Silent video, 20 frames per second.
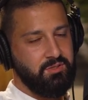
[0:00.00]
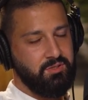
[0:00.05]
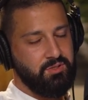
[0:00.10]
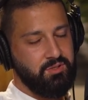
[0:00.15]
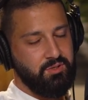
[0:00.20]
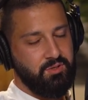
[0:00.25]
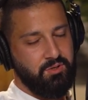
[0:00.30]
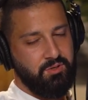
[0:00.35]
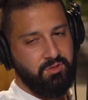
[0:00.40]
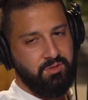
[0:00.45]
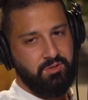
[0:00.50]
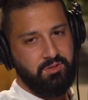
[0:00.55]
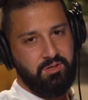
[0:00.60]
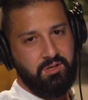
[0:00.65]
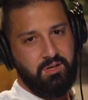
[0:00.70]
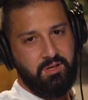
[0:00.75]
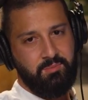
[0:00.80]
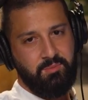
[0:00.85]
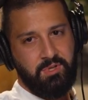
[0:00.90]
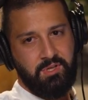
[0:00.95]

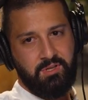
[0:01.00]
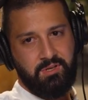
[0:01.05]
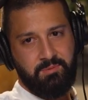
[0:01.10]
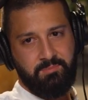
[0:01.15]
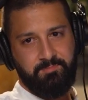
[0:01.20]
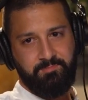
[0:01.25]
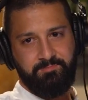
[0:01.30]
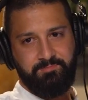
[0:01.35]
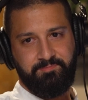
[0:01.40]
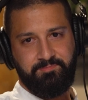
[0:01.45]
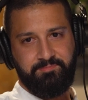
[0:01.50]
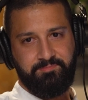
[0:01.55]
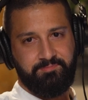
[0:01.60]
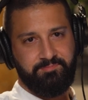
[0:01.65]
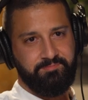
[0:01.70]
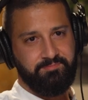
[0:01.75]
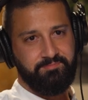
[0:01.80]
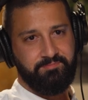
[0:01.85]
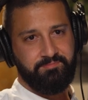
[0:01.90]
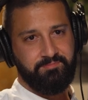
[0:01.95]
So, I mean,
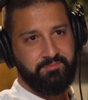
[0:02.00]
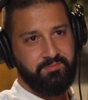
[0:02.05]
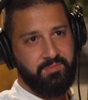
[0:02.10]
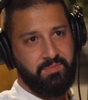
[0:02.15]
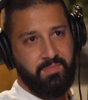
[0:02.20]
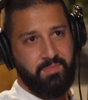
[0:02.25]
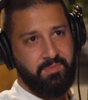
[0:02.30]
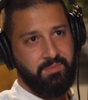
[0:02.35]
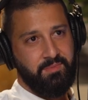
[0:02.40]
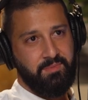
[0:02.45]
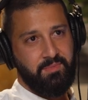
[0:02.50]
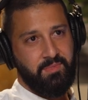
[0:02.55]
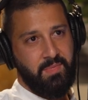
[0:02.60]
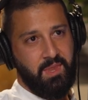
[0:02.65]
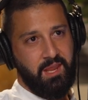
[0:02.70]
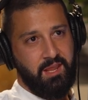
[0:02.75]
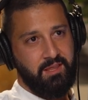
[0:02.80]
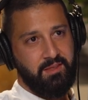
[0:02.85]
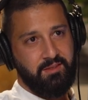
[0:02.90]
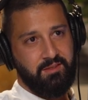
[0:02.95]

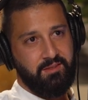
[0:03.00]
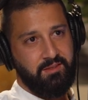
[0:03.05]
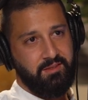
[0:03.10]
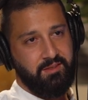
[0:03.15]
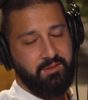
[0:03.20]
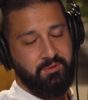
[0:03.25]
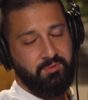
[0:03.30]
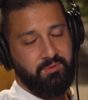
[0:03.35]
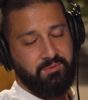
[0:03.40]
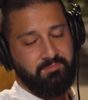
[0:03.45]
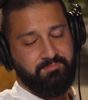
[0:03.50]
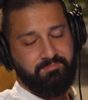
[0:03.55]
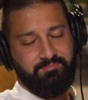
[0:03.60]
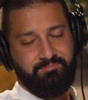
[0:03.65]
I